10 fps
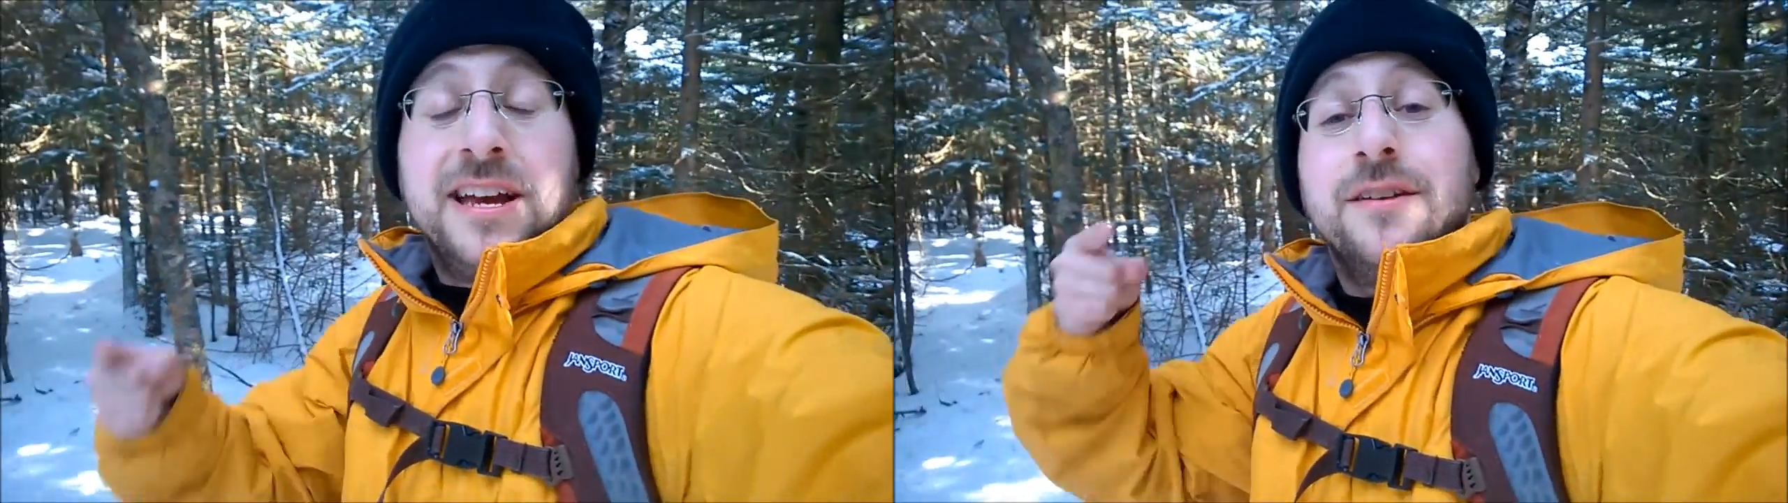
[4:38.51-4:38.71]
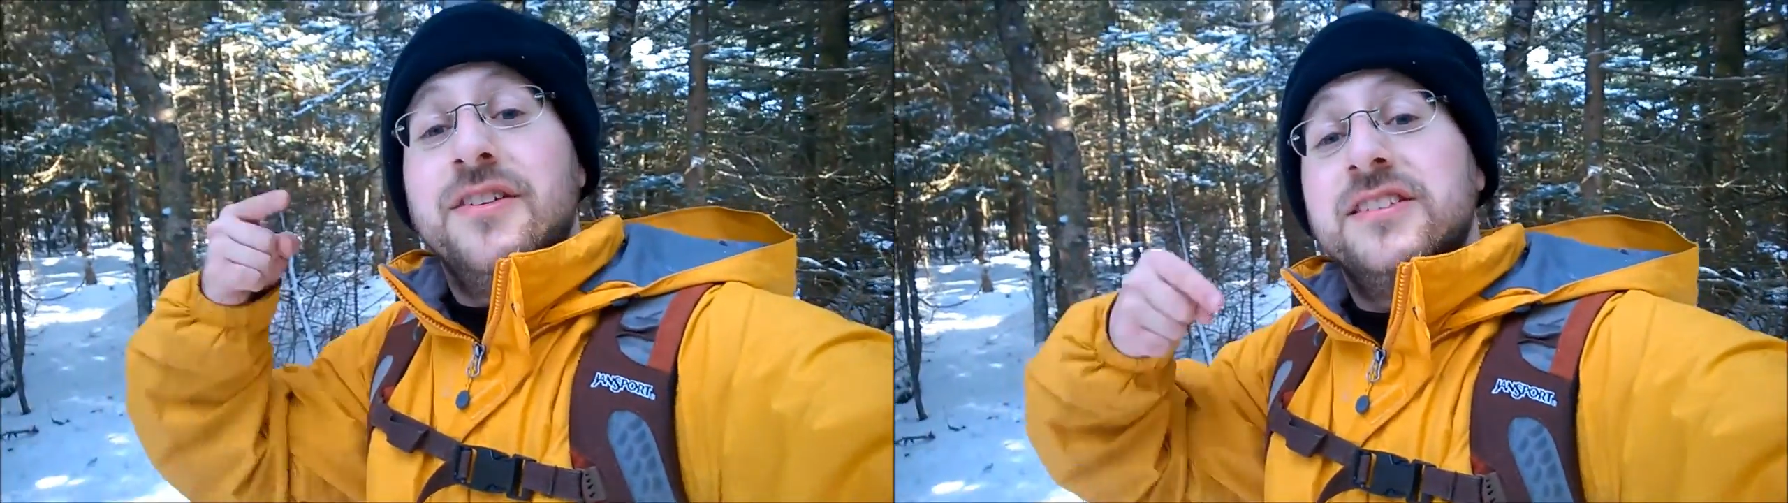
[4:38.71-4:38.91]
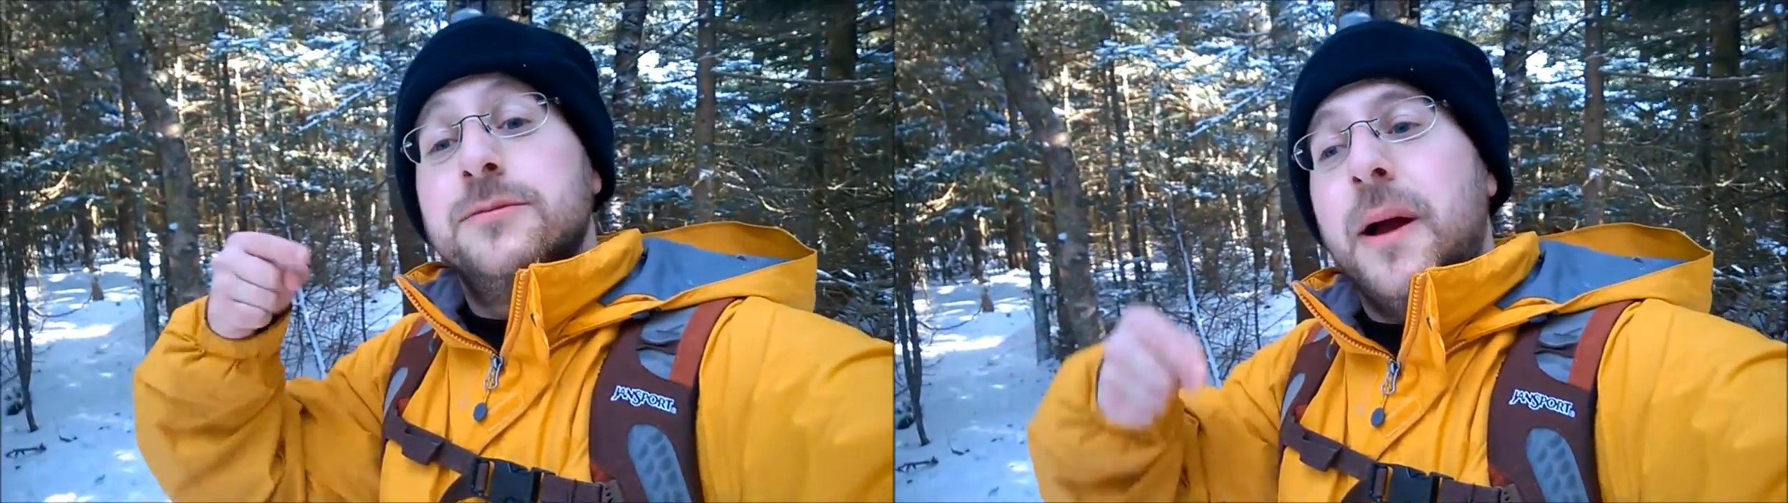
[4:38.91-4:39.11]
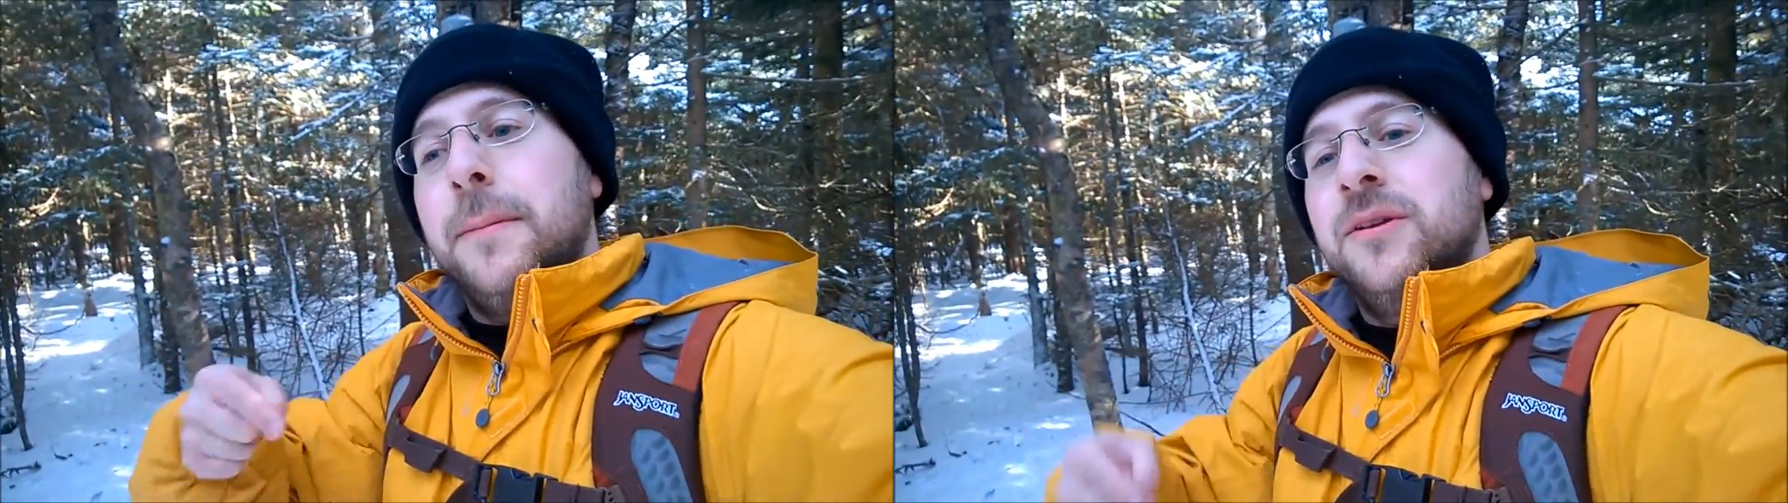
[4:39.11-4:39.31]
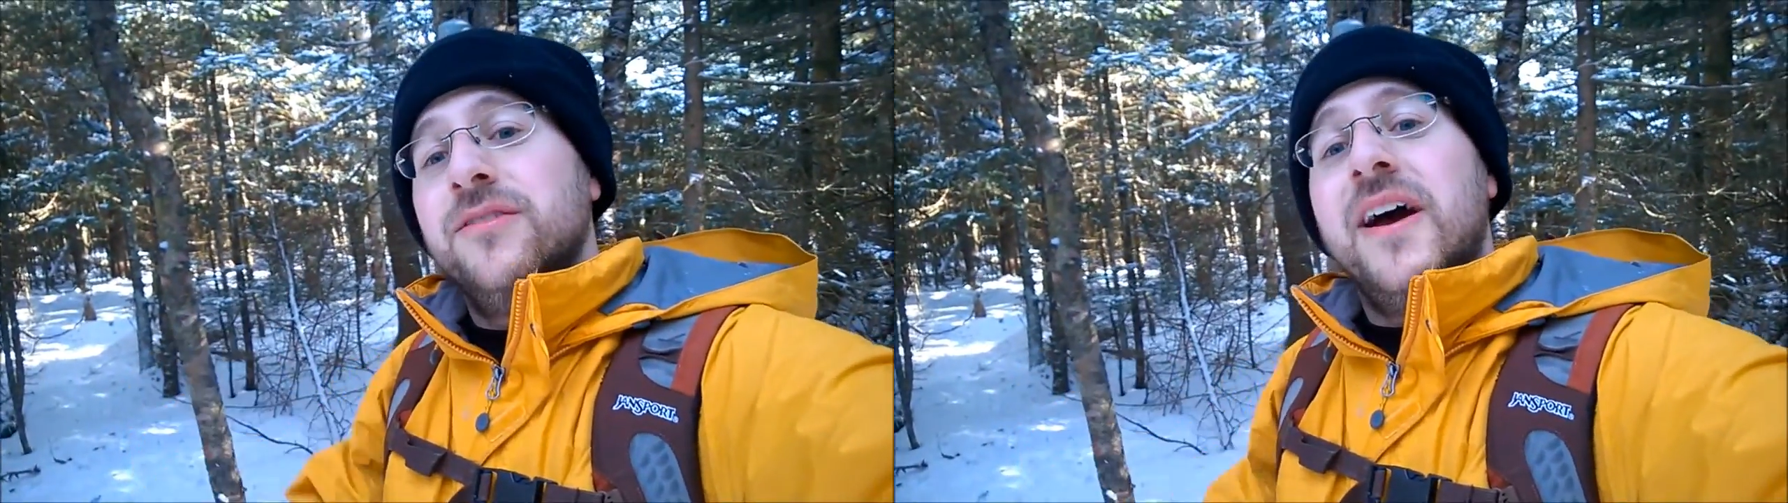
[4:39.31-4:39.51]
If this is
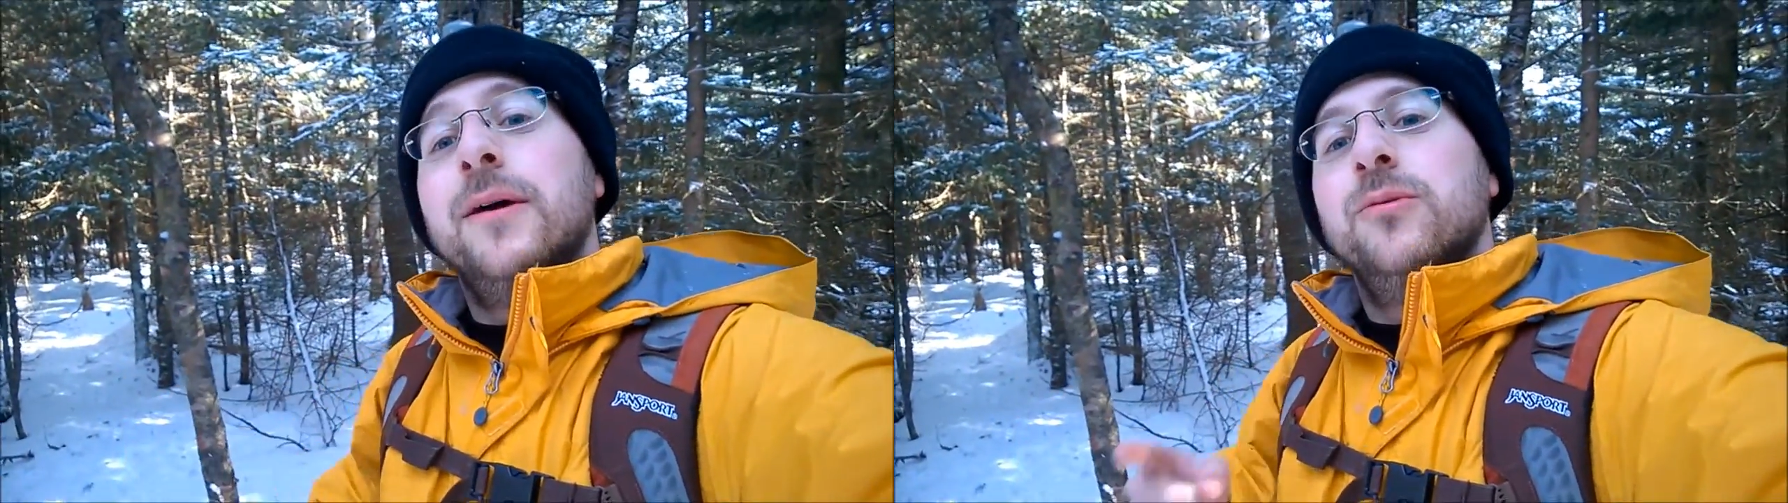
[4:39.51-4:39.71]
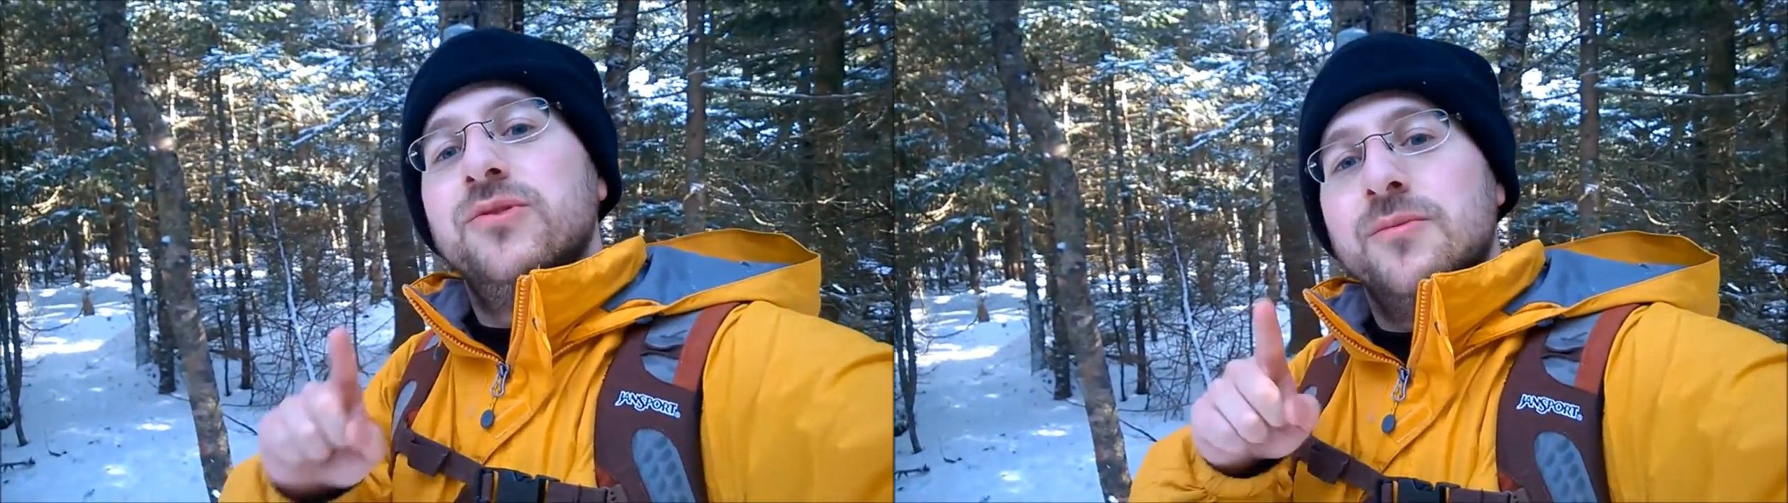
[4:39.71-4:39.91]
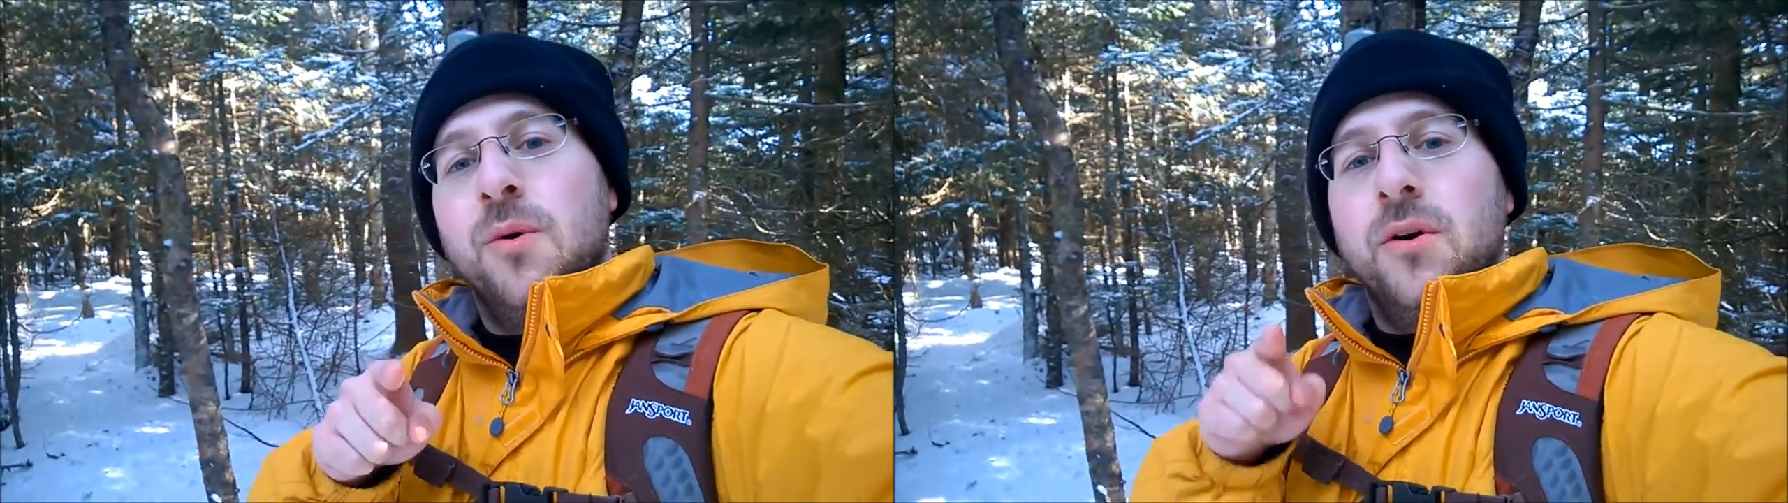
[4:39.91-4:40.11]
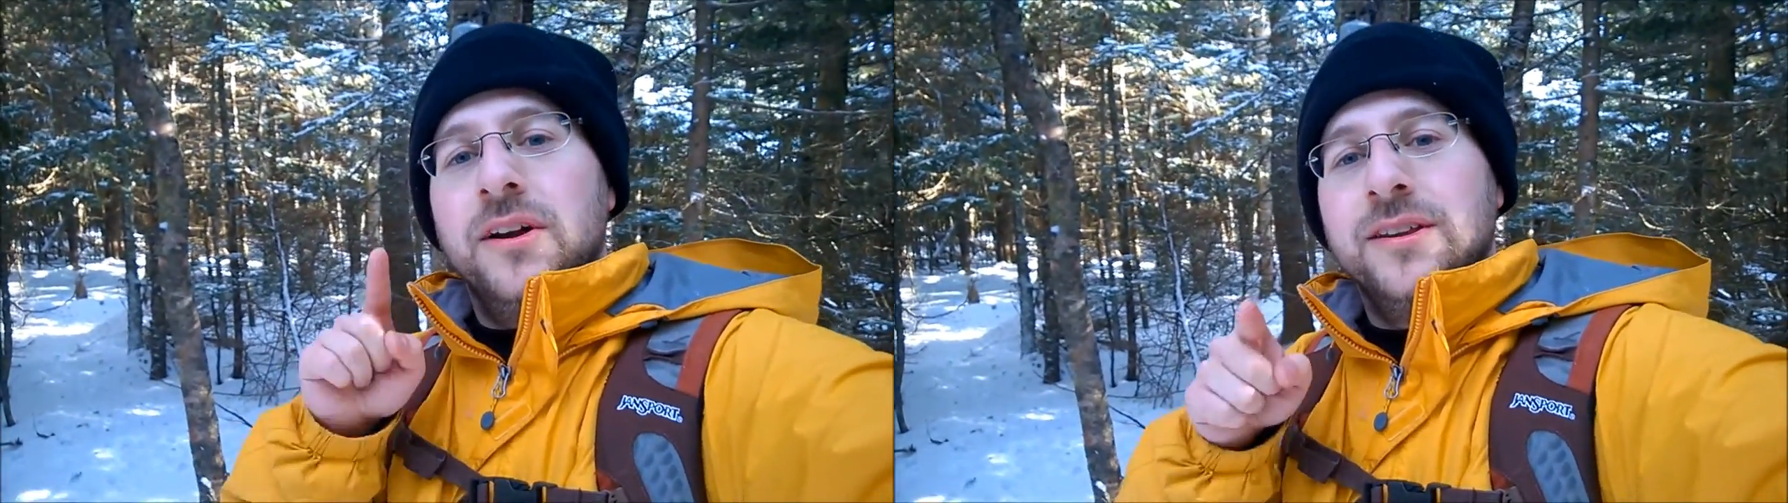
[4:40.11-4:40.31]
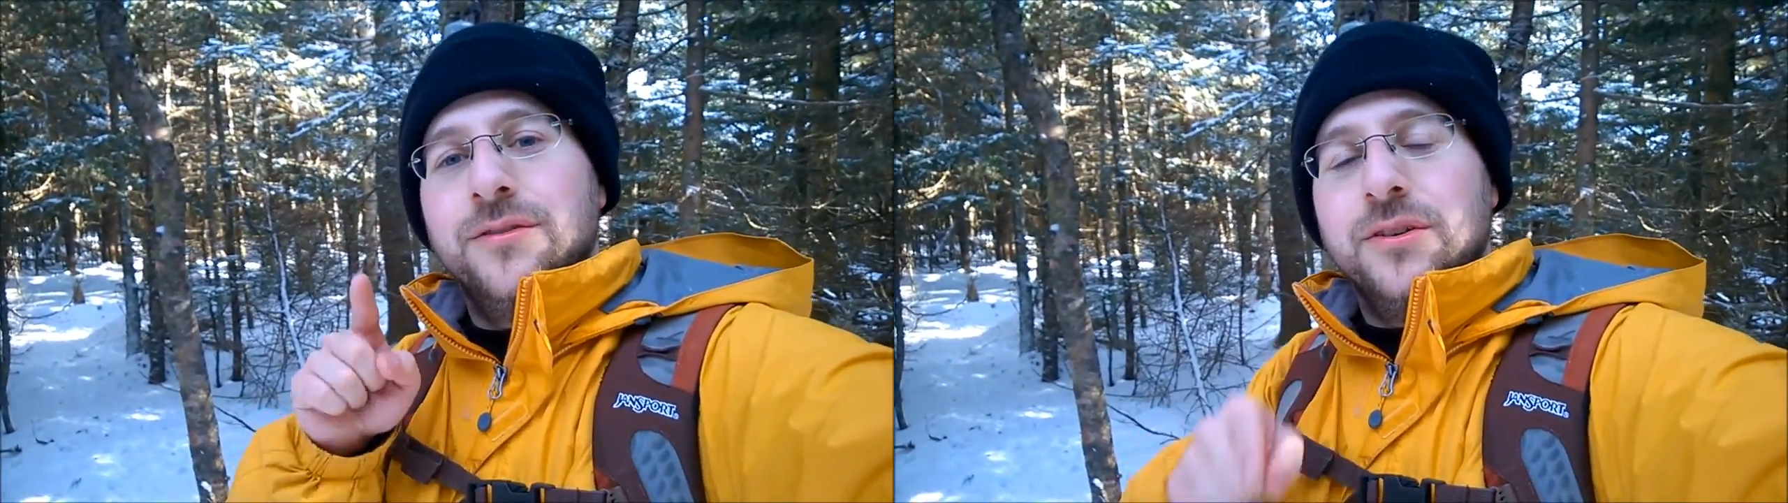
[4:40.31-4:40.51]
popping up, I will do
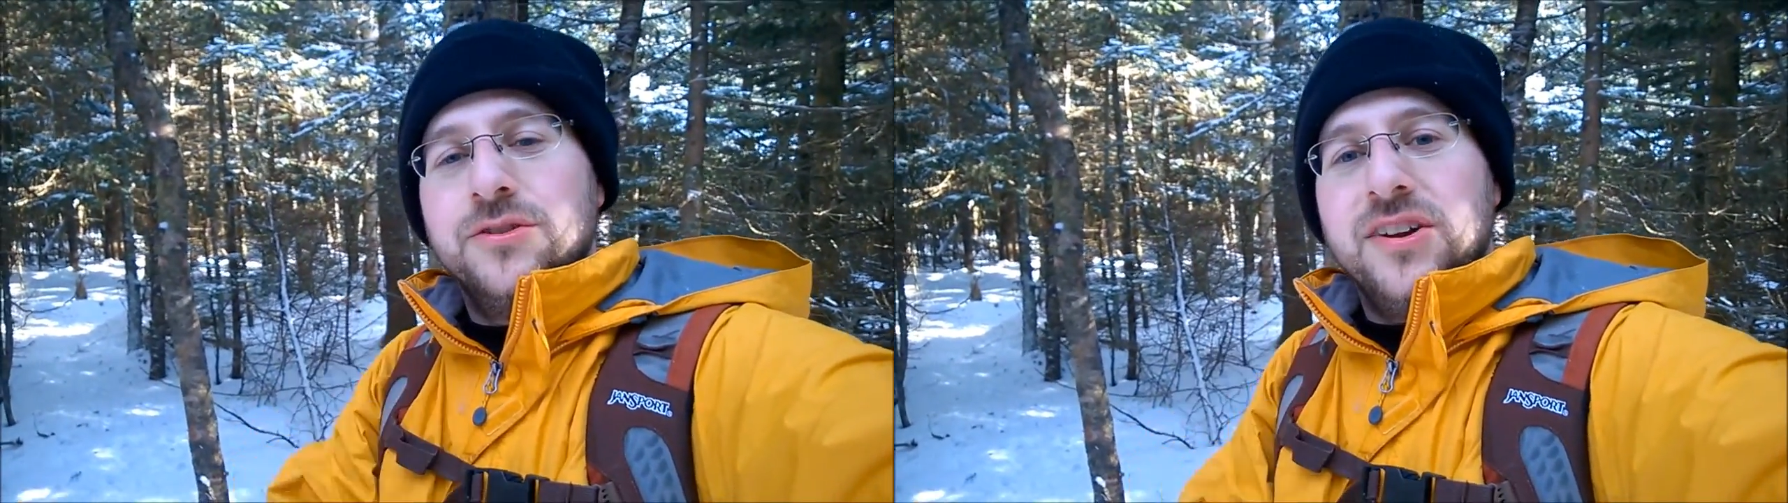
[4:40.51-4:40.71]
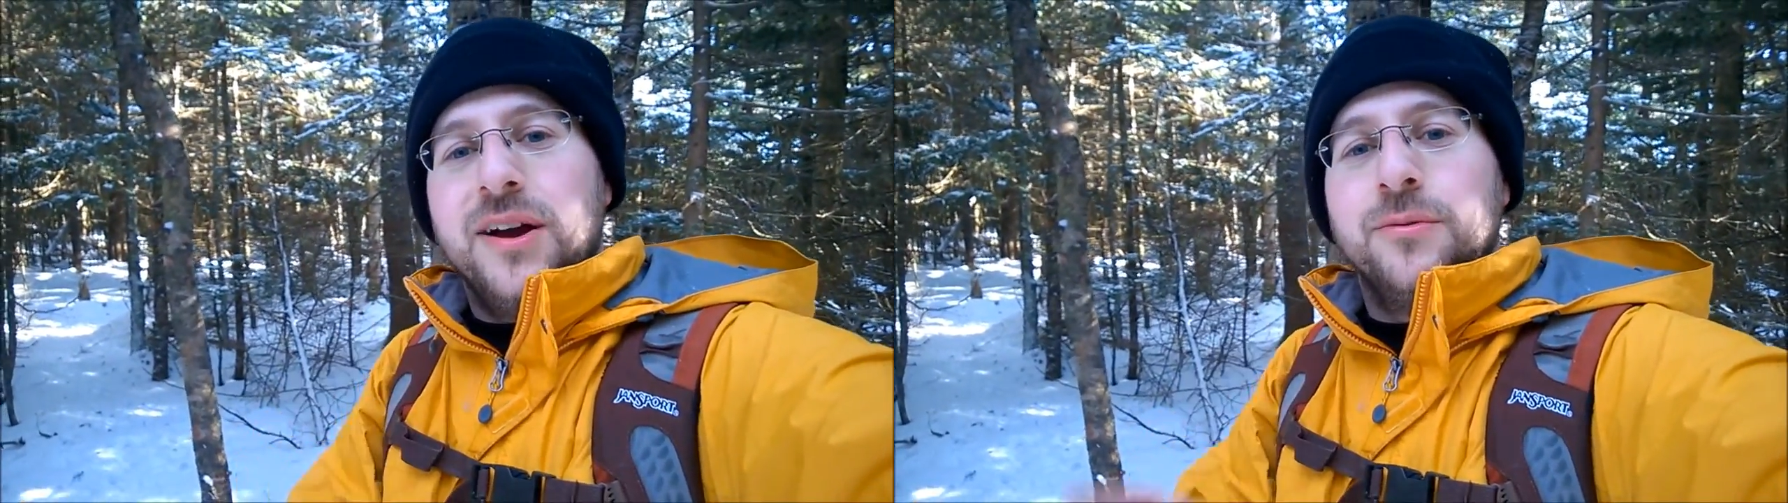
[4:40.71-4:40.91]
more in the future.